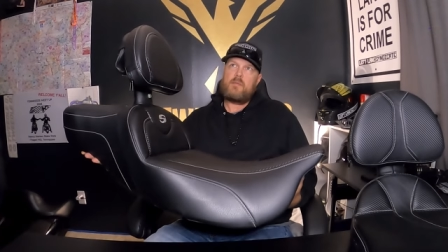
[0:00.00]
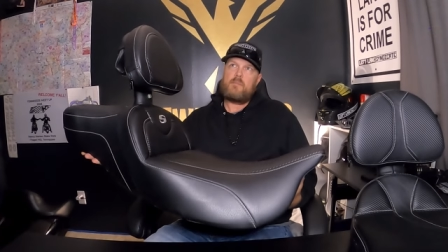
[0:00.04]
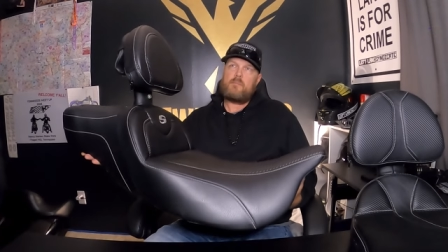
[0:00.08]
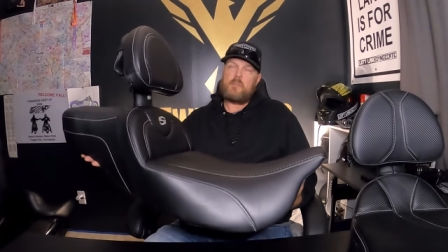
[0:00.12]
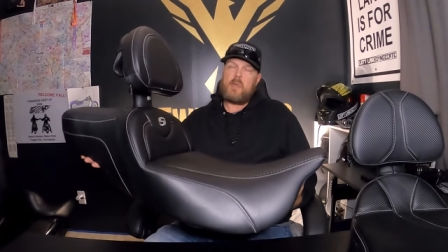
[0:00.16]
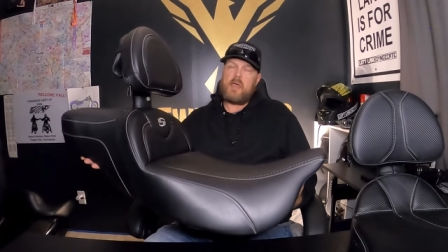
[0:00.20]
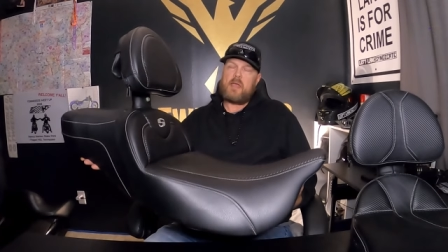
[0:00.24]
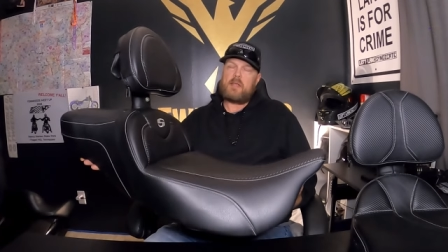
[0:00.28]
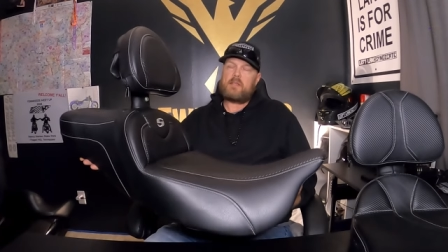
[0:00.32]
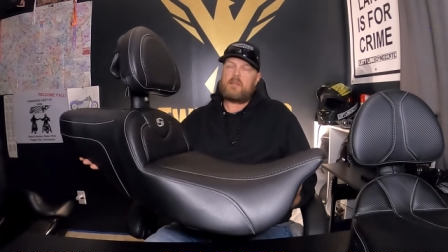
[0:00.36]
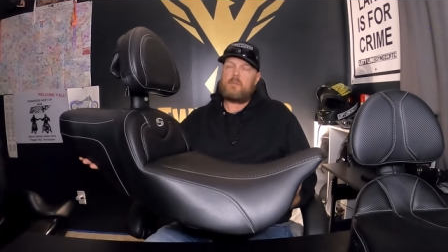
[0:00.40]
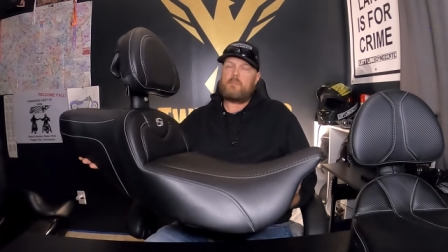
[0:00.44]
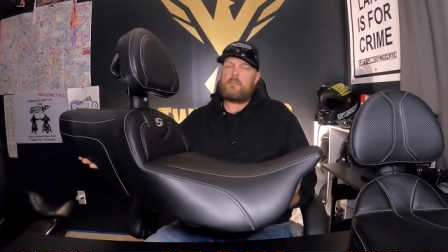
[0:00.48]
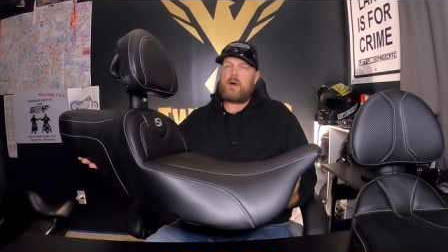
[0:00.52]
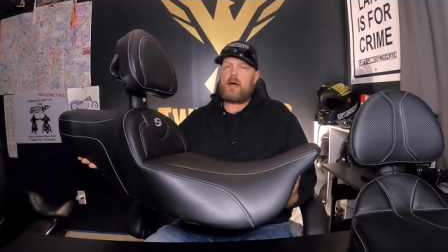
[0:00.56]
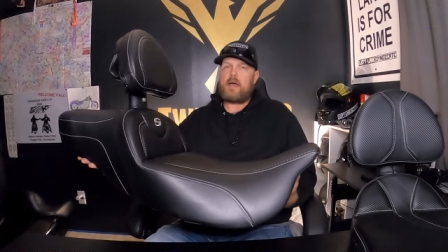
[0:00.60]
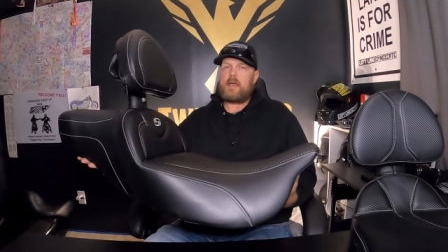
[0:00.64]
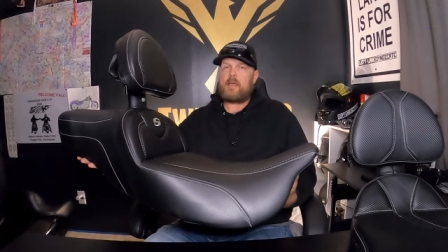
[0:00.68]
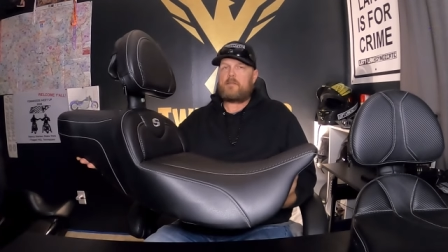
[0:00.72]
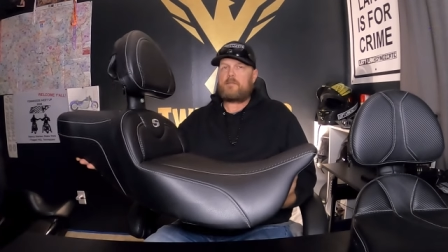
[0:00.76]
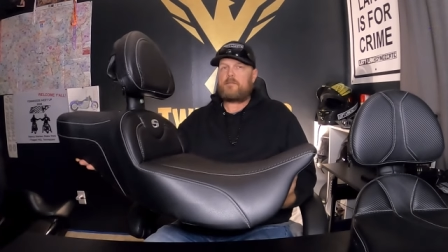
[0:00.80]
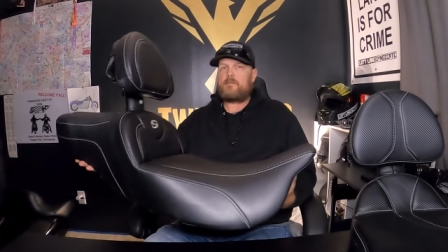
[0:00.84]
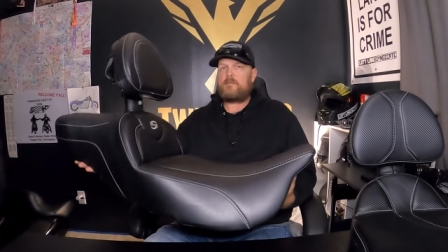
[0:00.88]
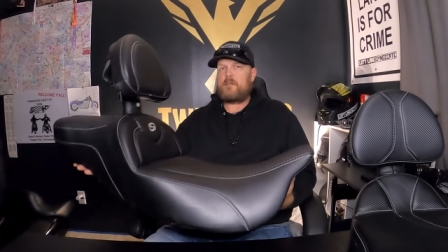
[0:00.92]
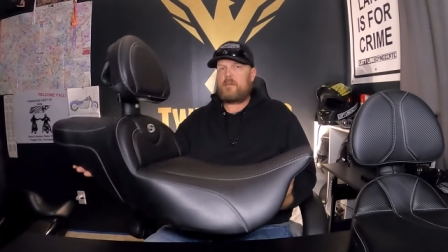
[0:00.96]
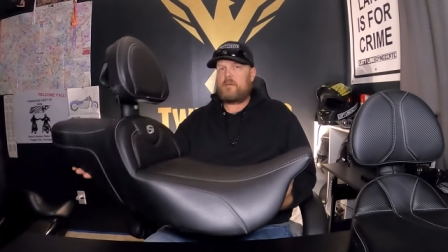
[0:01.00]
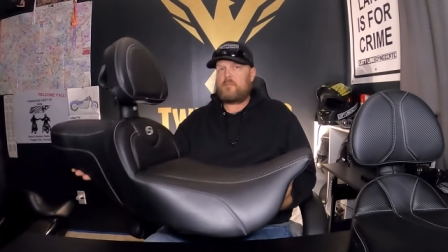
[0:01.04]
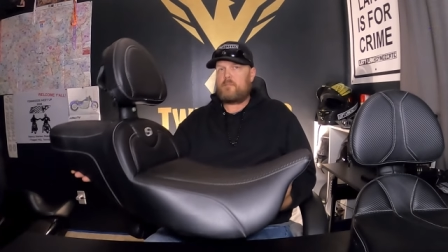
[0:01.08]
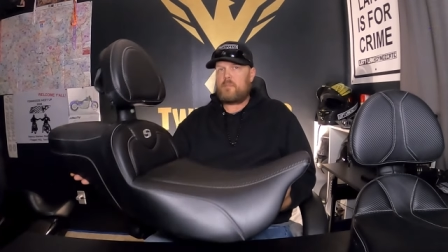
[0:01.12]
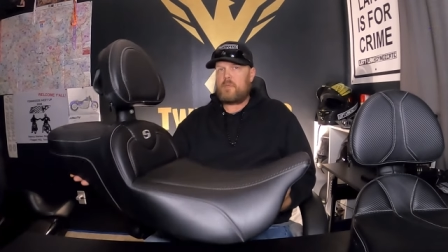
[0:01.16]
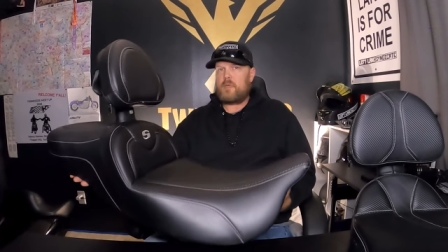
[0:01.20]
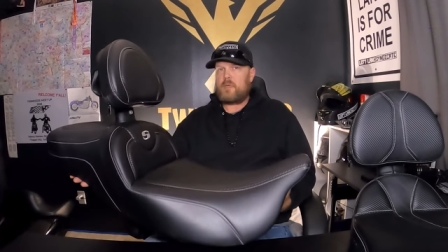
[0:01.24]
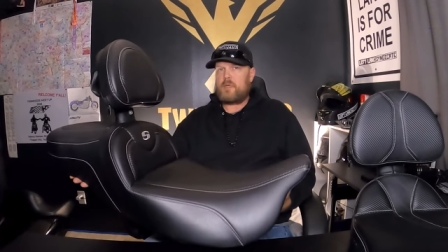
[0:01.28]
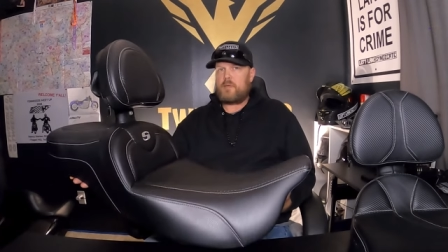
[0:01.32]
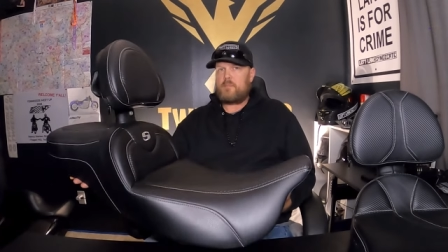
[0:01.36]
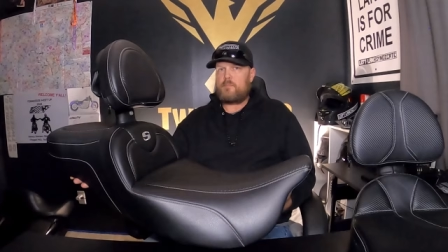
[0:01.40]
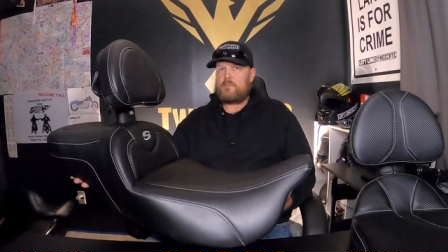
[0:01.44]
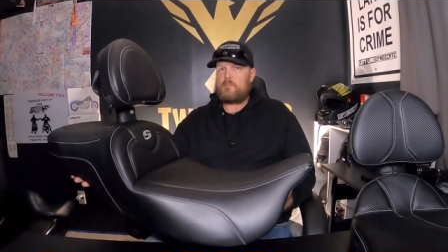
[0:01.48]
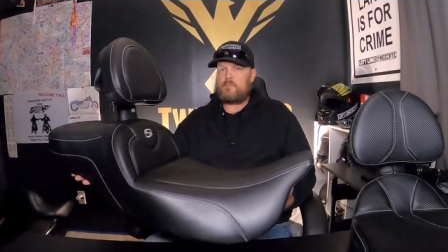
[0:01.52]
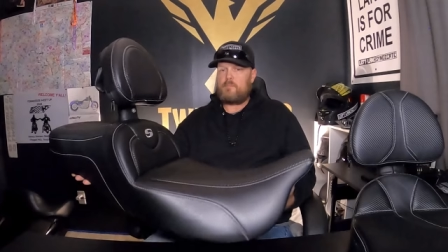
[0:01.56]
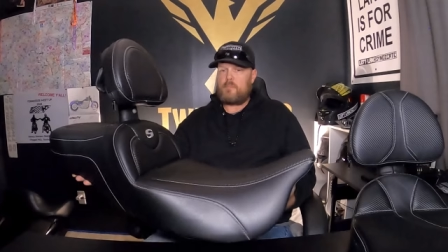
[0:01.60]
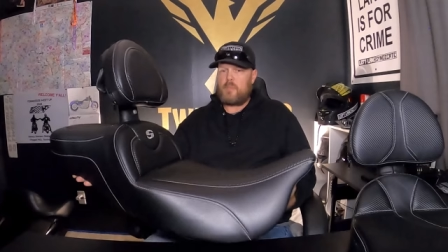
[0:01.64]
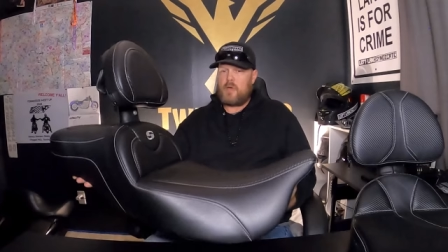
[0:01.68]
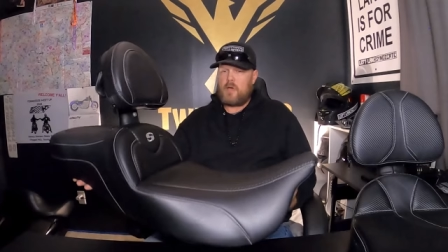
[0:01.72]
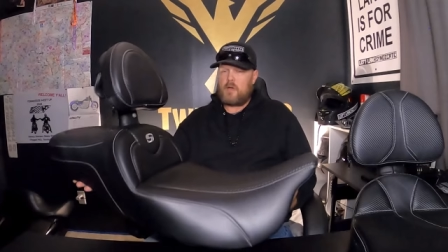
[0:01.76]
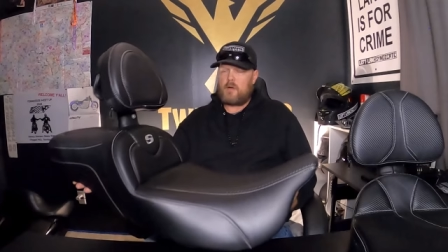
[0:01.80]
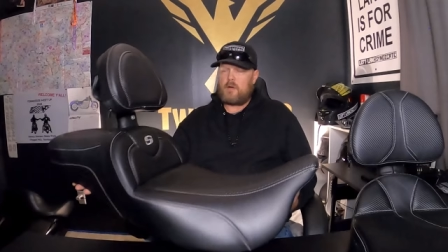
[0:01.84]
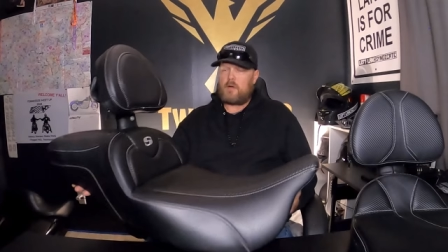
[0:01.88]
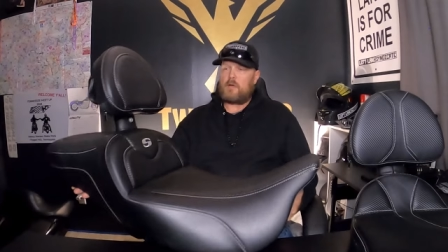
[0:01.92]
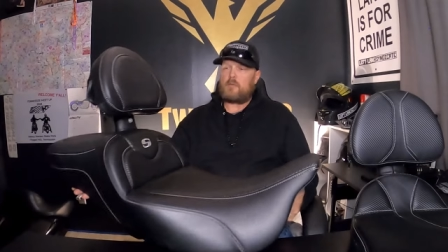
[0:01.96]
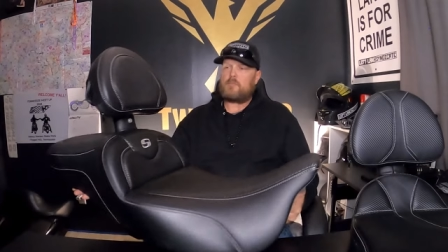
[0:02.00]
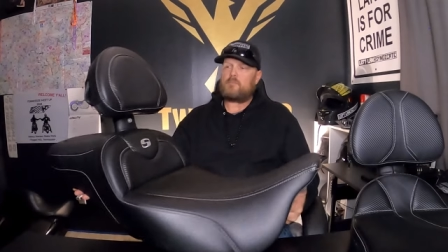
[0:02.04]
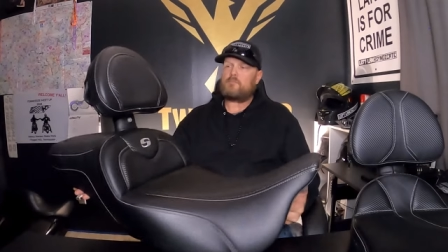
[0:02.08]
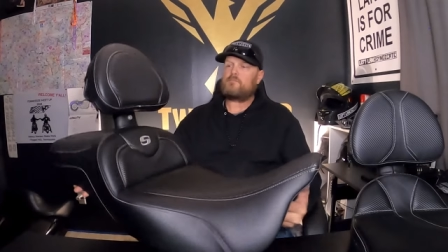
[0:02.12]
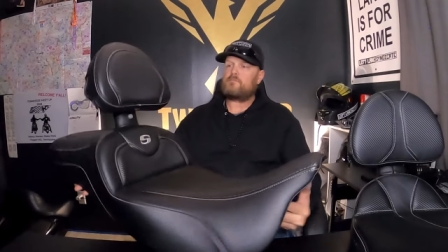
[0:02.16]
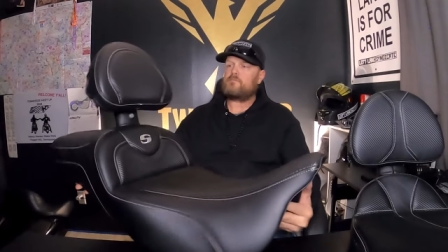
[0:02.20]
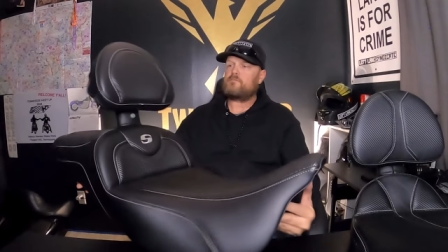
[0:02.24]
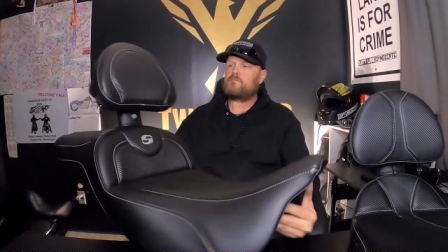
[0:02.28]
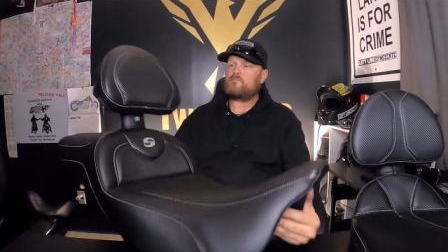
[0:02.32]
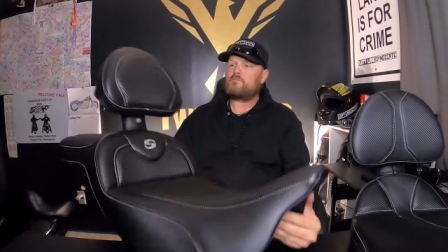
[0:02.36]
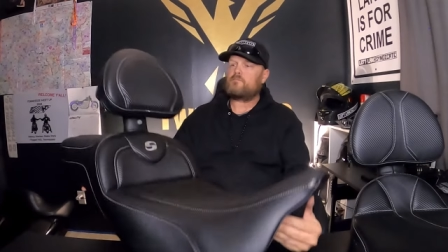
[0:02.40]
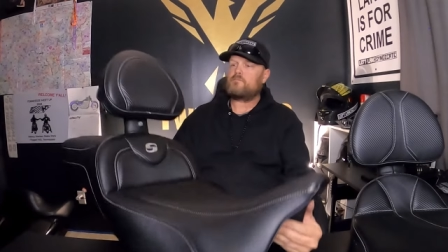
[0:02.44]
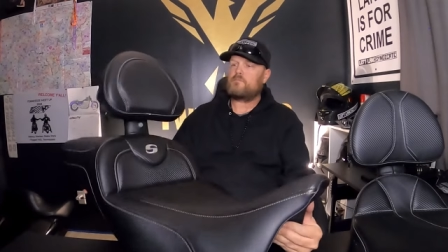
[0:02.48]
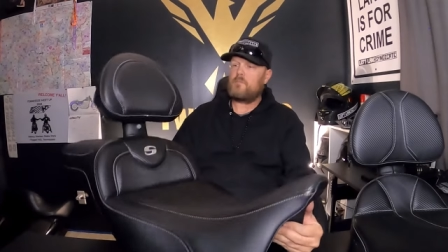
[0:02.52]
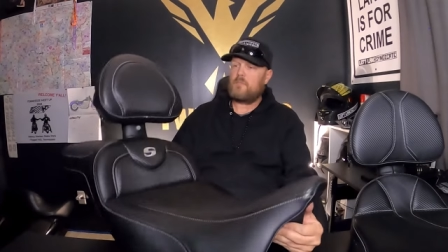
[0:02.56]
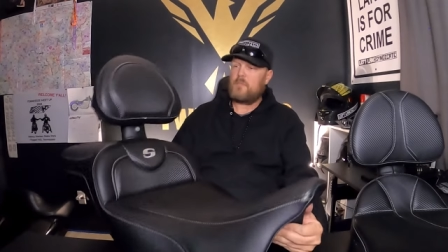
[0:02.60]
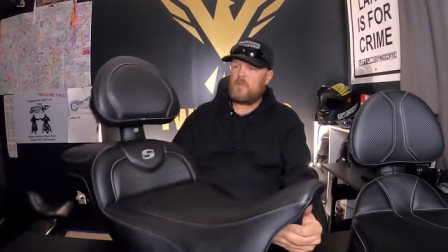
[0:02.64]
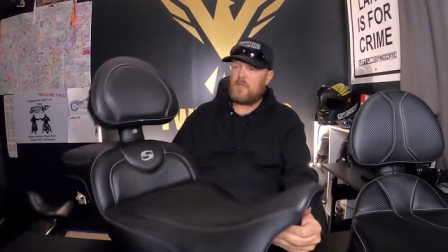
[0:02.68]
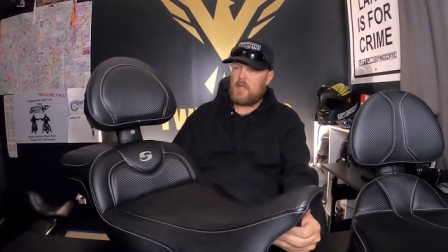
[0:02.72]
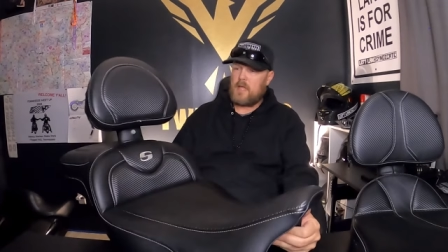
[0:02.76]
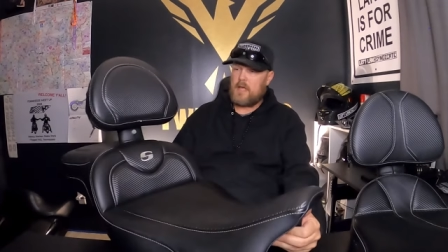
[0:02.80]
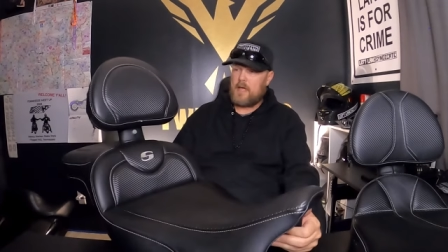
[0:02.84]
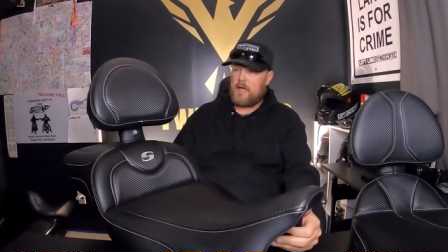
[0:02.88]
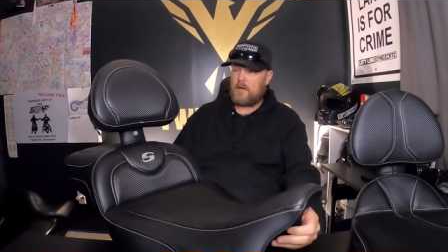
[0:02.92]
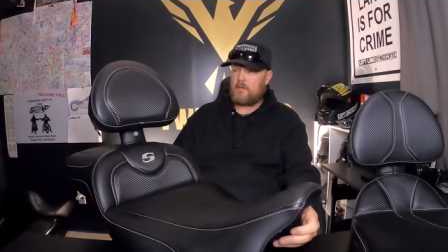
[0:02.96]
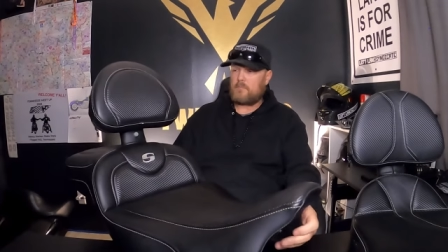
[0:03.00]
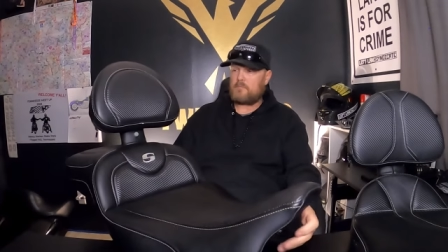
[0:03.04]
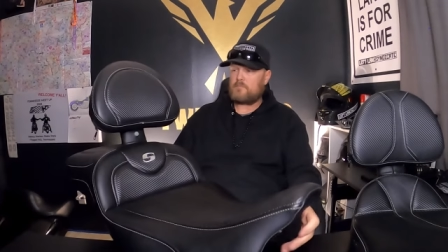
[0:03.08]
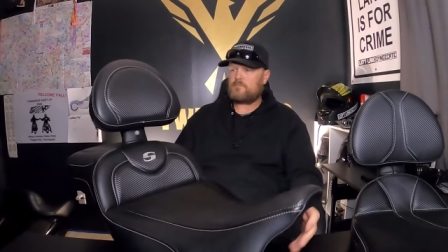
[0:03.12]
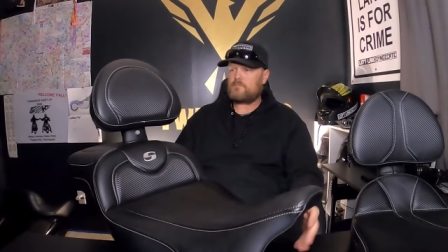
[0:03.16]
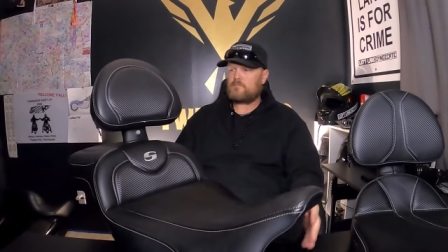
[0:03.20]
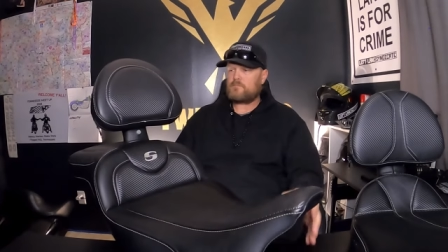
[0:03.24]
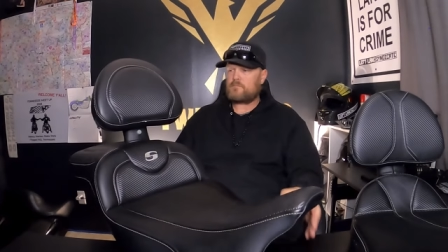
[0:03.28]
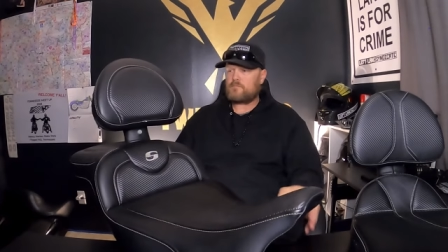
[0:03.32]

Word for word: made the bike fit me better. Now,